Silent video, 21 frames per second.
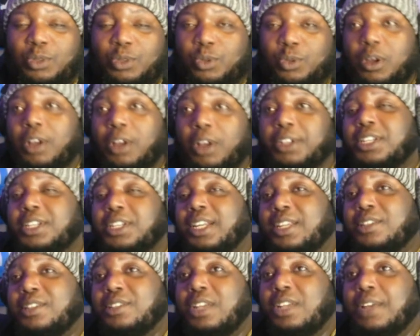who are
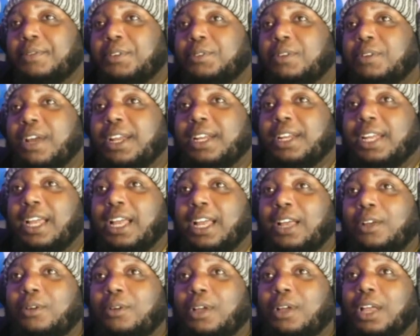10-7 right
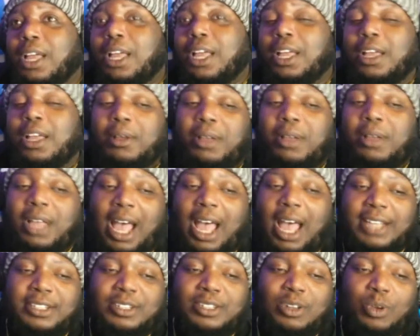now.
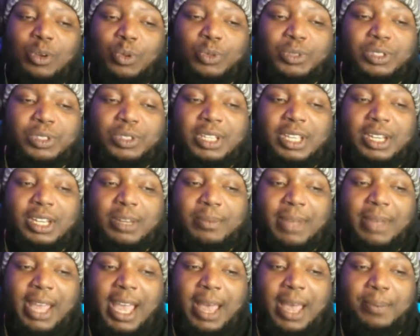I don't see
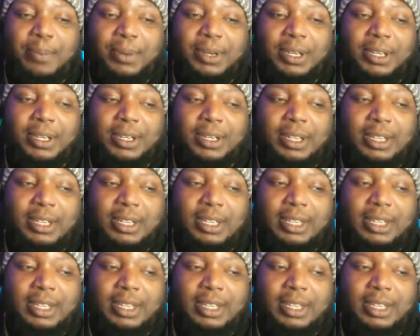them happening.